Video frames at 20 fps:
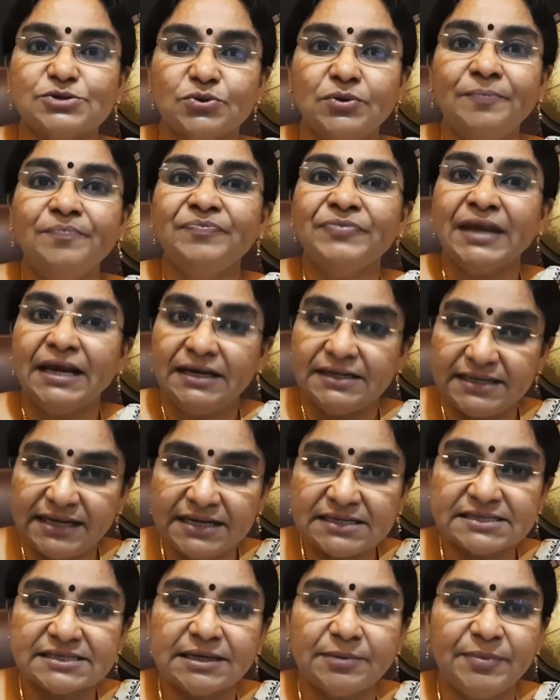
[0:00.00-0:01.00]
to
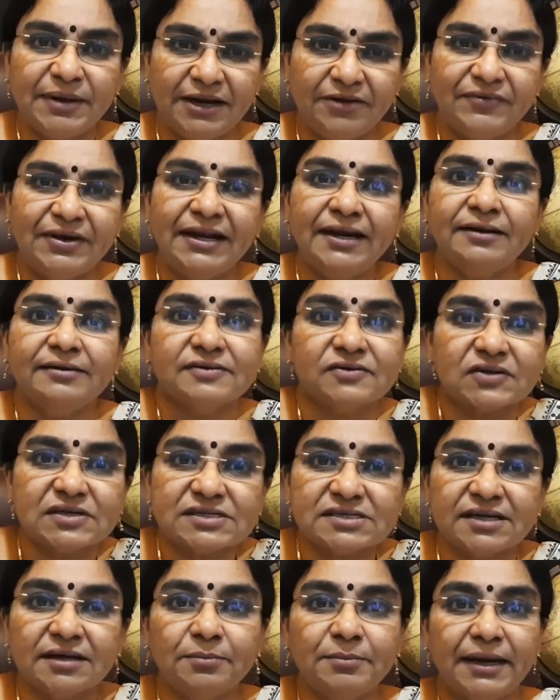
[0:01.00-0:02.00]
teach them in a very
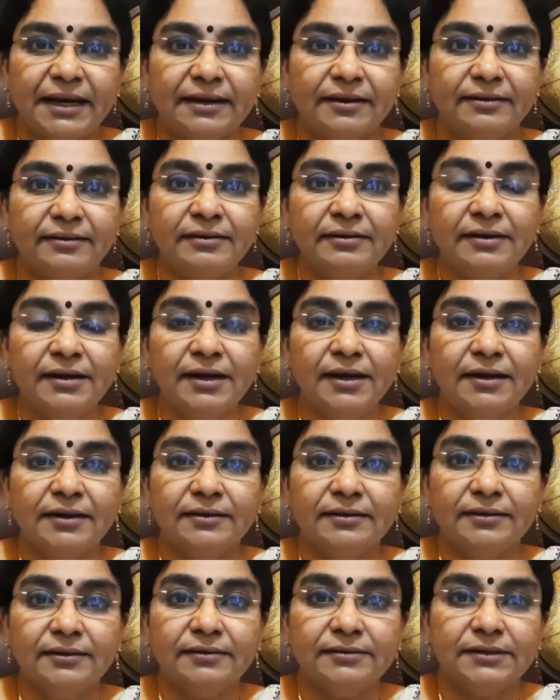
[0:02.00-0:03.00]
interesting manner,
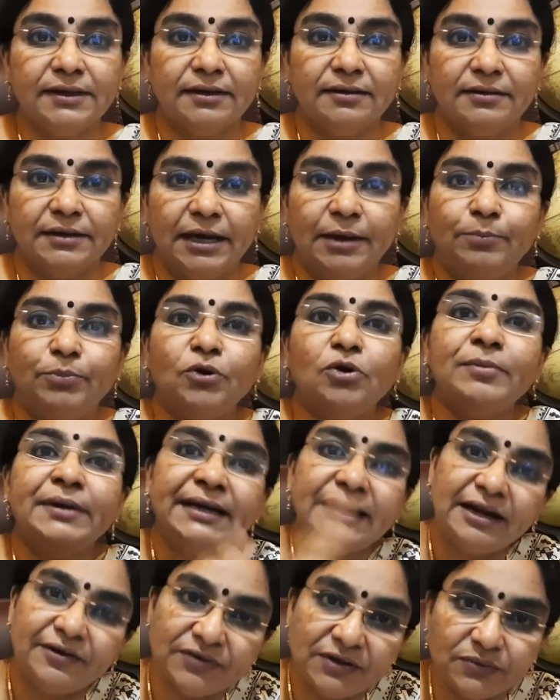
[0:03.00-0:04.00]
the
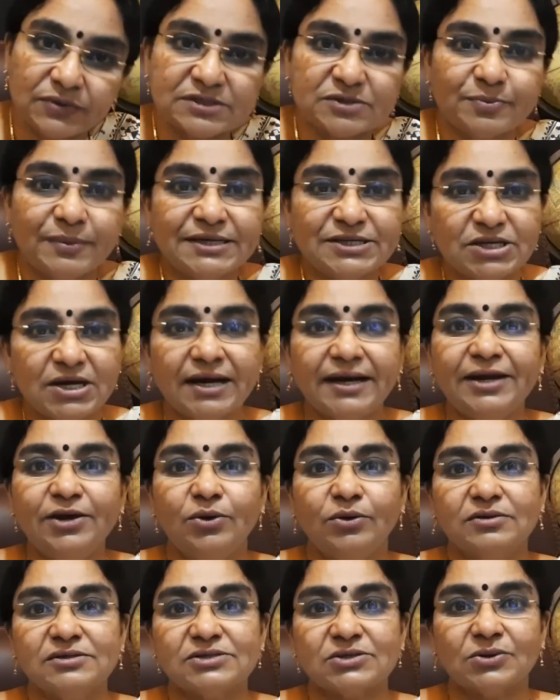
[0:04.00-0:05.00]
improvement level was much high
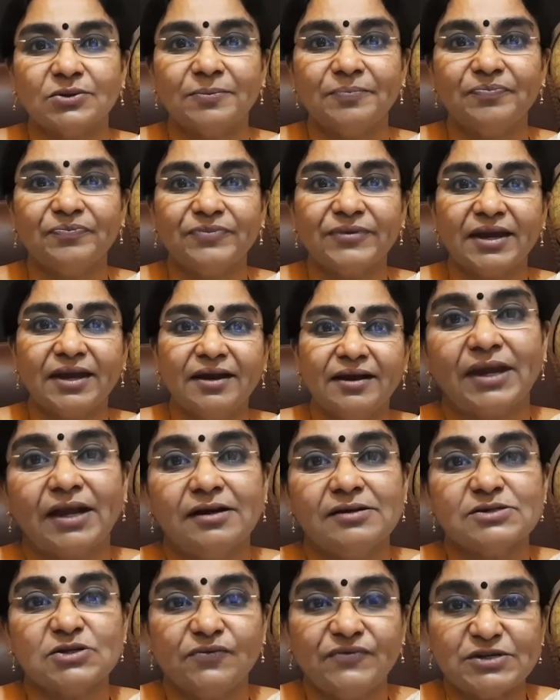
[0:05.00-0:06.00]
also.
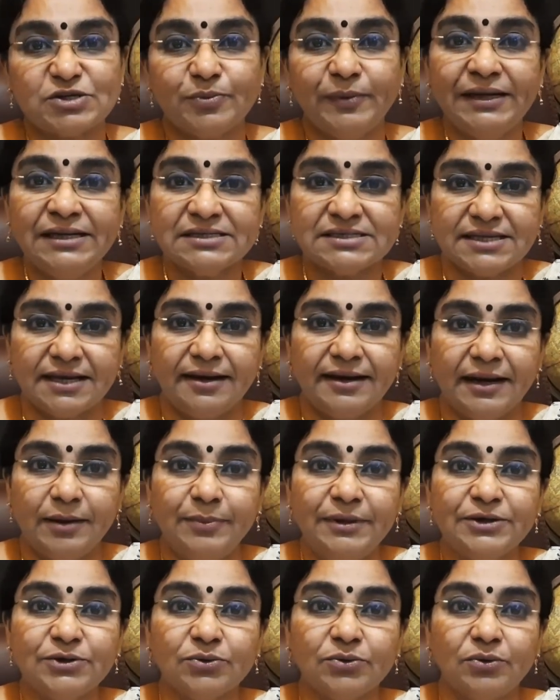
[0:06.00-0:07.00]
So which means they are
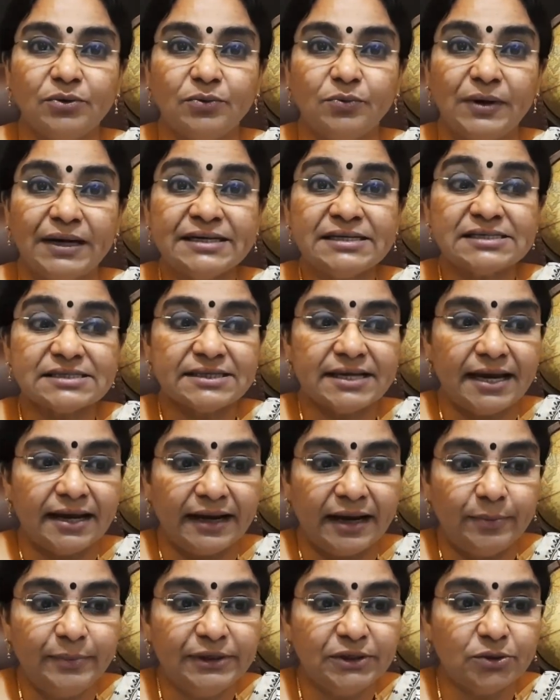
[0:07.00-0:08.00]
able to, once they are
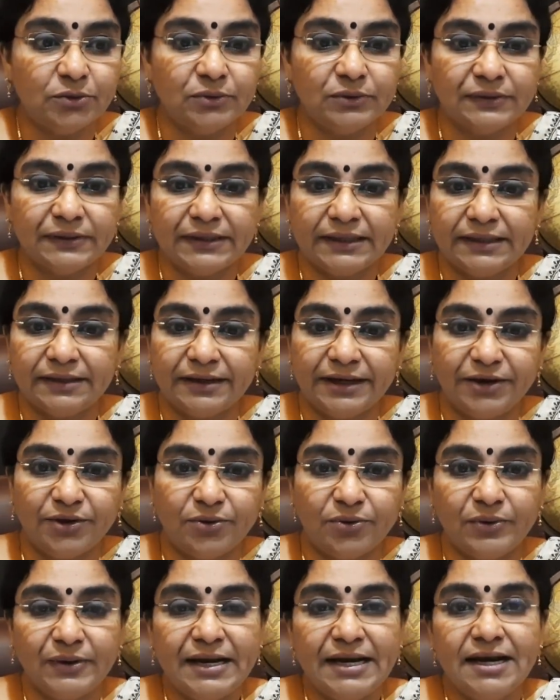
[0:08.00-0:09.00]
able
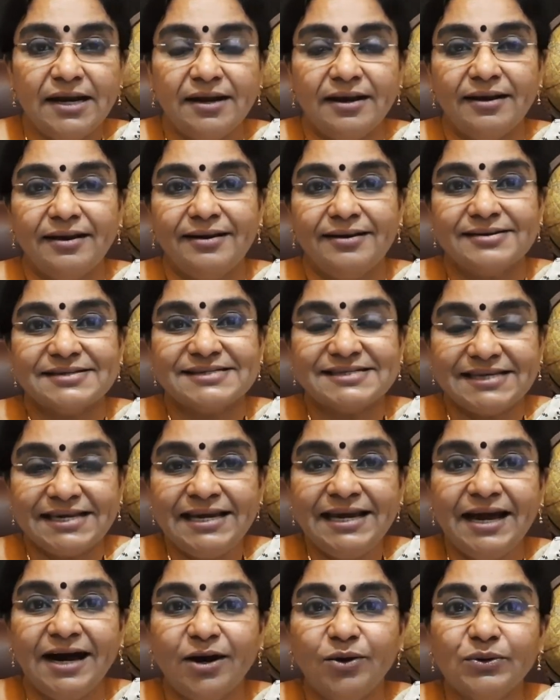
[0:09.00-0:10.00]
to,
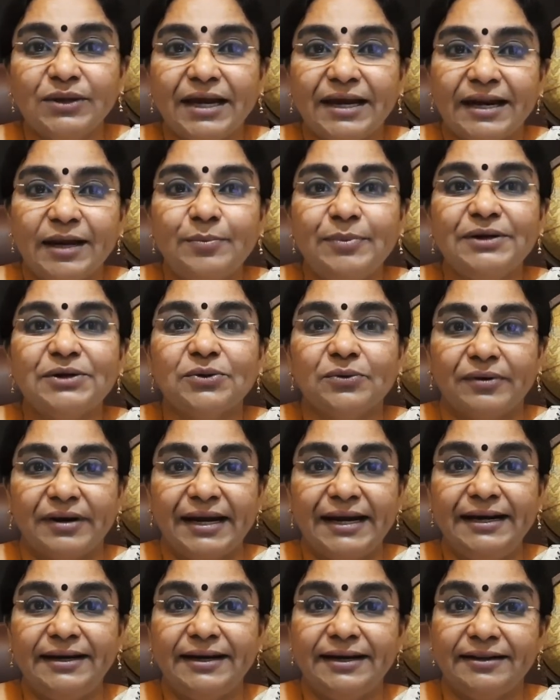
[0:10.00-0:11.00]
see how they are able to
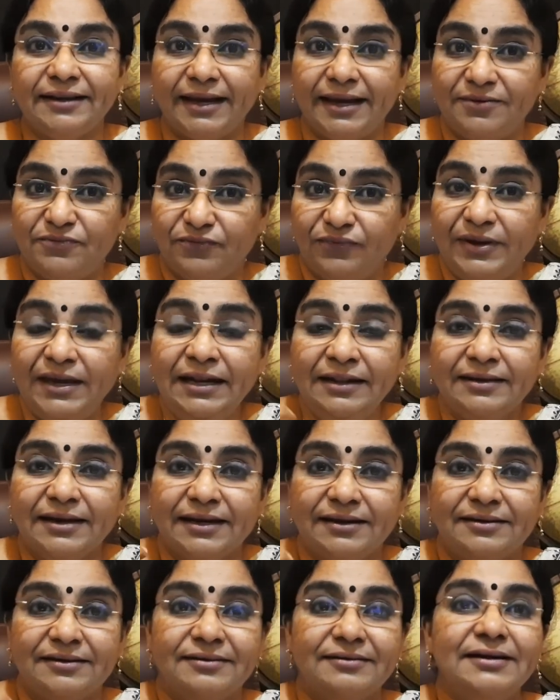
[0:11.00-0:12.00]
write, and they feel
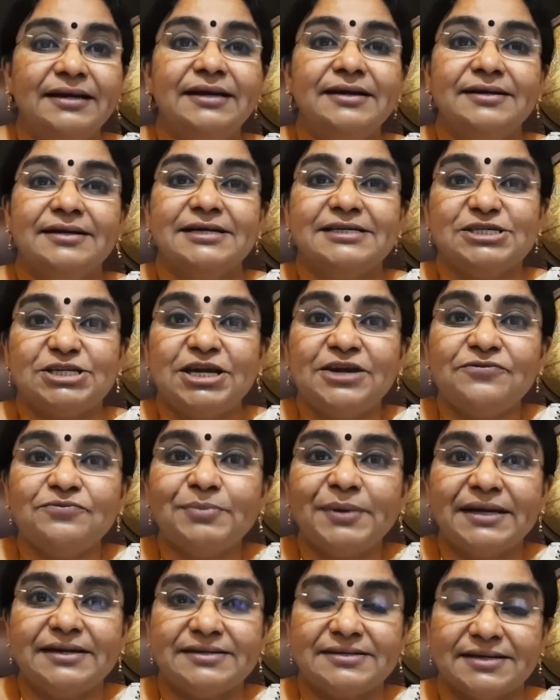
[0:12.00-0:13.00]
that
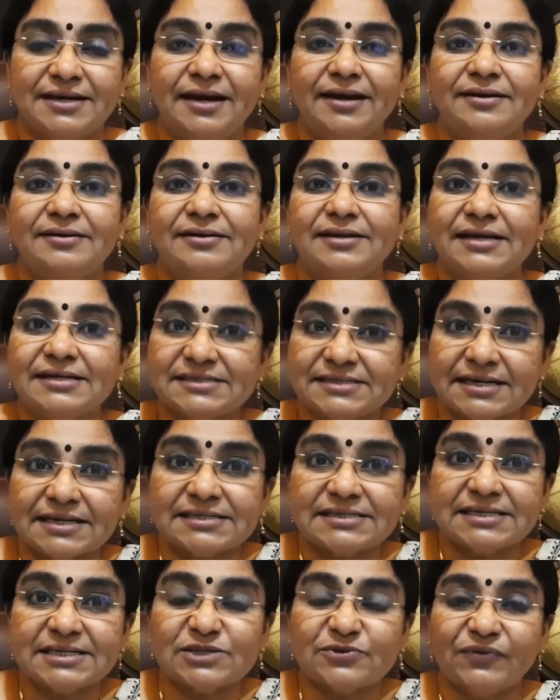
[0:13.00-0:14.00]
achievement and that
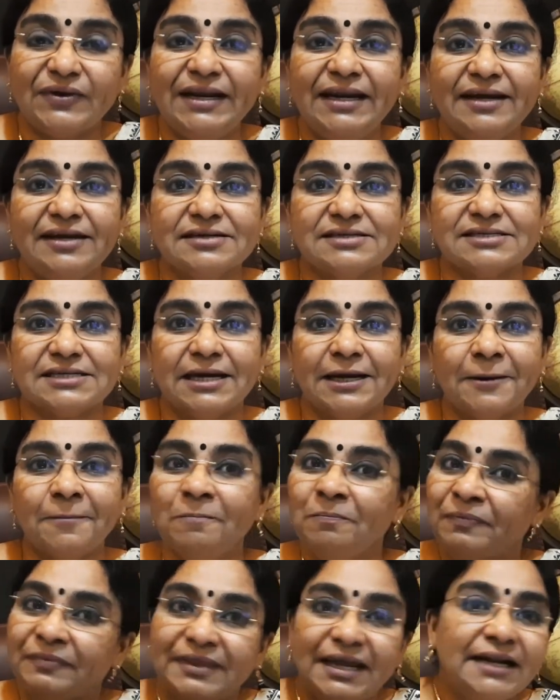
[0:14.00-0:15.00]
success feeling is there,
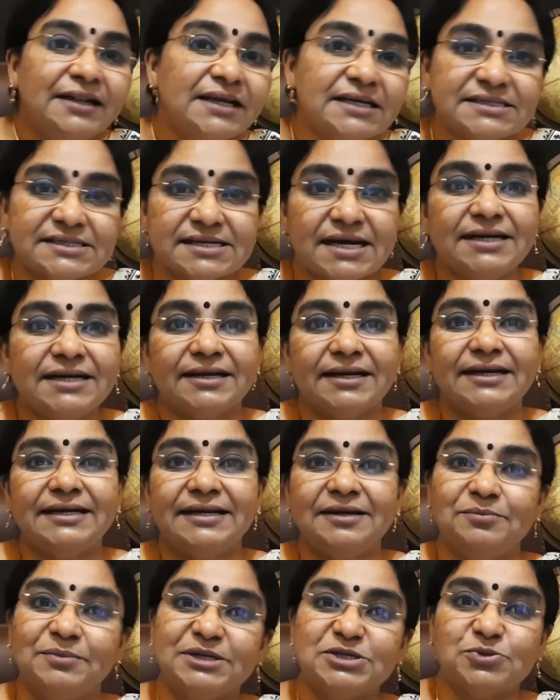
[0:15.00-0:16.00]
then they start
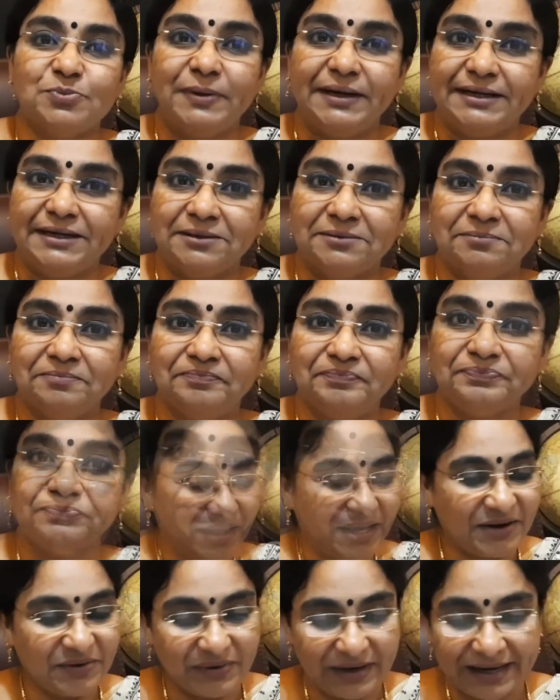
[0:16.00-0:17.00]
writing much better.
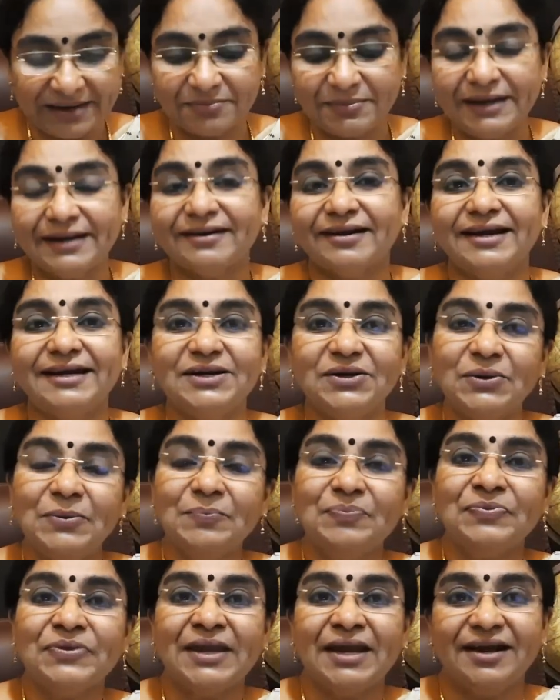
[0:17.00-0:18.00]
You know, let me try
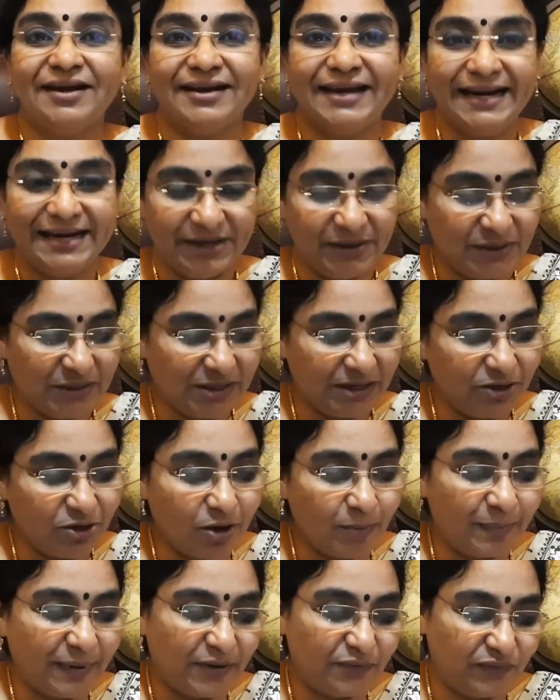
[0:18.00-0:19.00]
to get into the
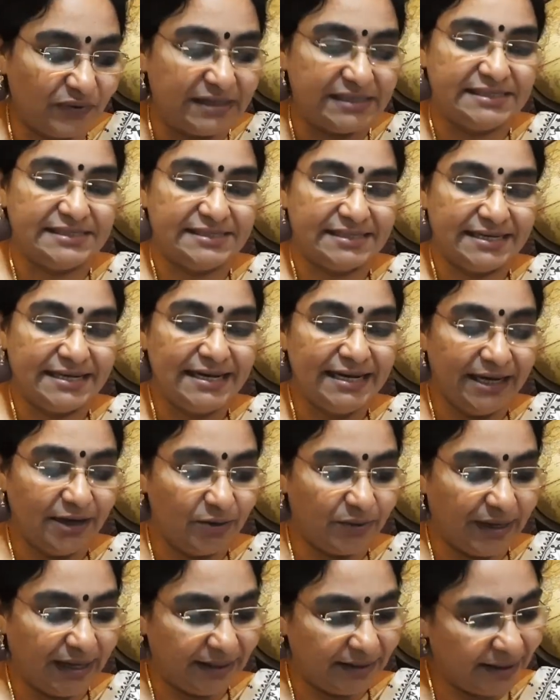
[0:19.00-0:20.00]
topic first.
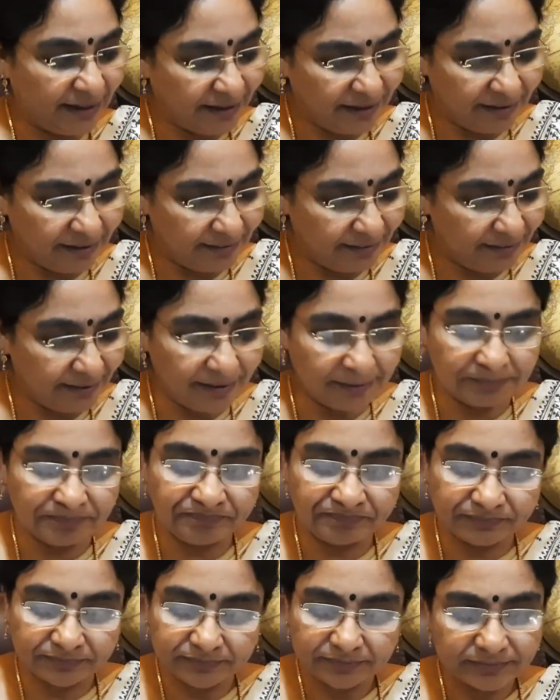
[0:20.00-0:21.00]
Okay, there
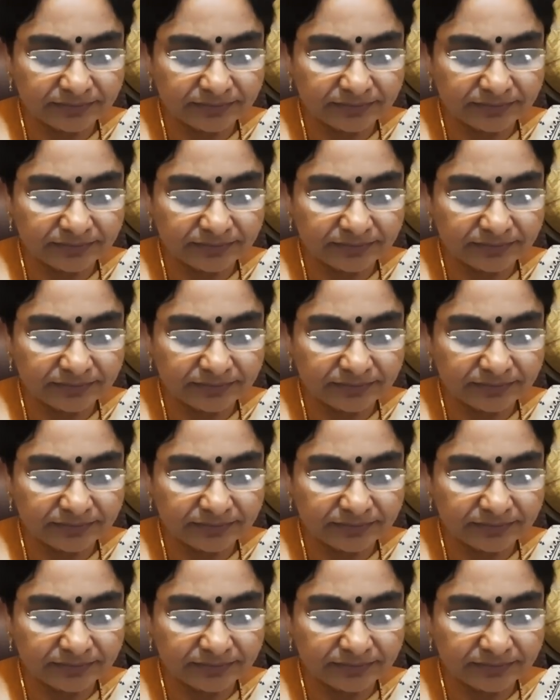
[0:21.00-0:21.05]
are